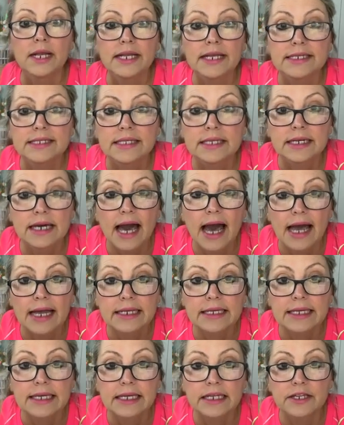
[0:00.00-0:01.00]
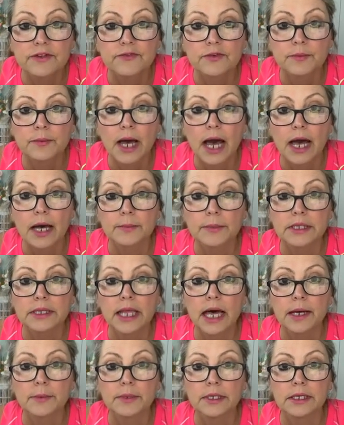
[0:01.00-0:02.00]
What is the cotton candy from
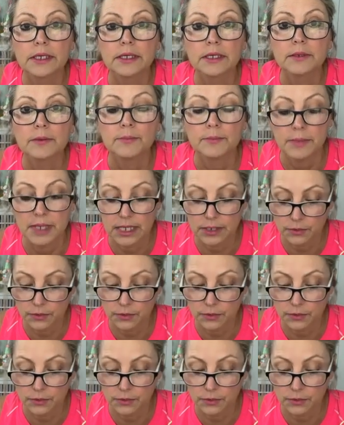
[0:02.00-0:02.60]
Hobby Lobby